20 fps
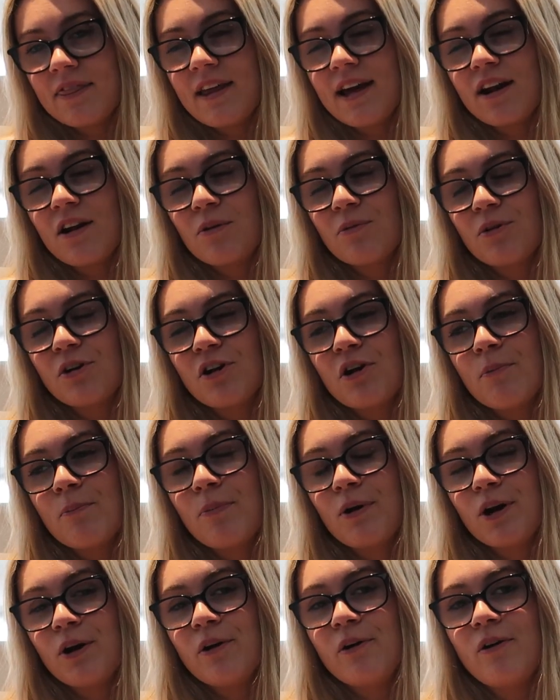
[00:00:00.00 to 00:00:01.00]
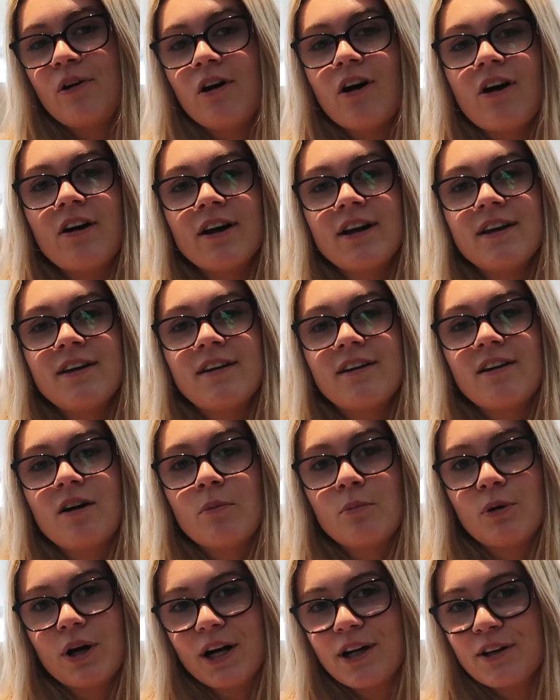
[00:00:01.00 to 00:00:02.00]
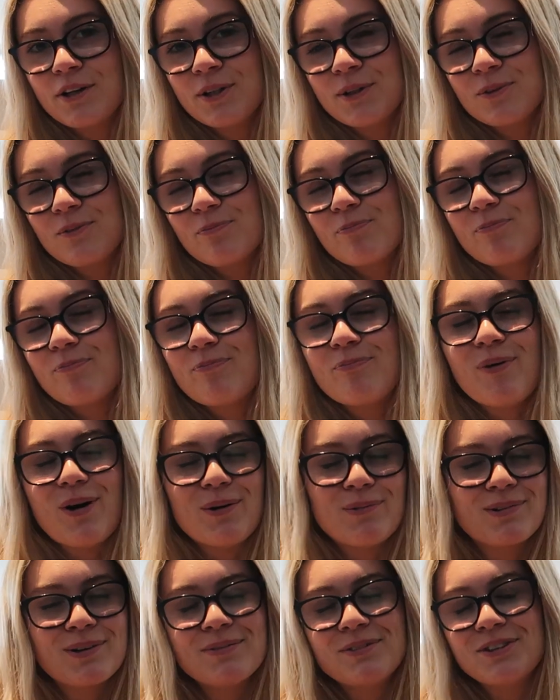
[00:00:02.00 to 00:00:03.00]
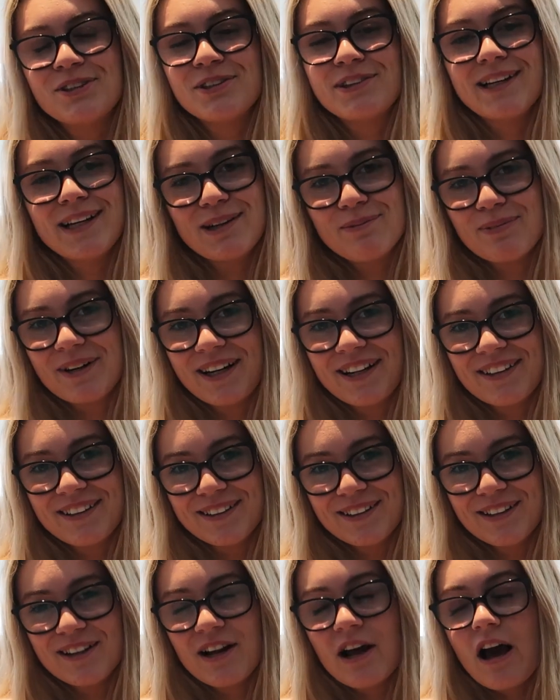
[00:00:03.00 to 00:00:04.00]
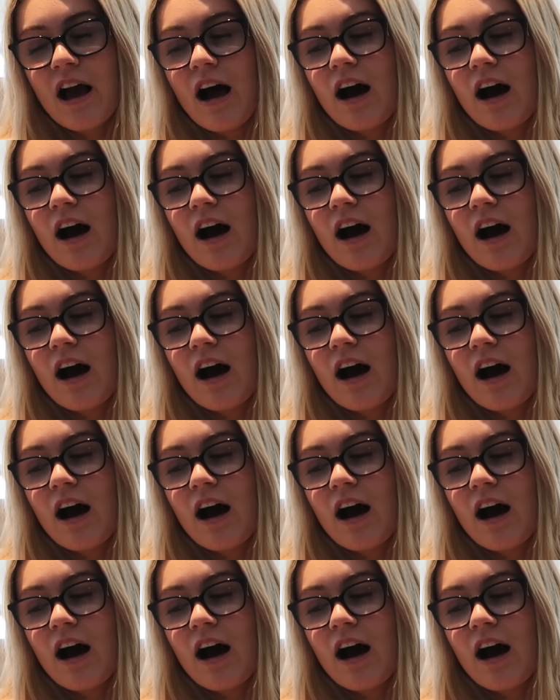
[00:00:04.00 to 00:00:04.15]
then I'm gonna bloat like I'm pregnant. But I promise you I ain't pregnant.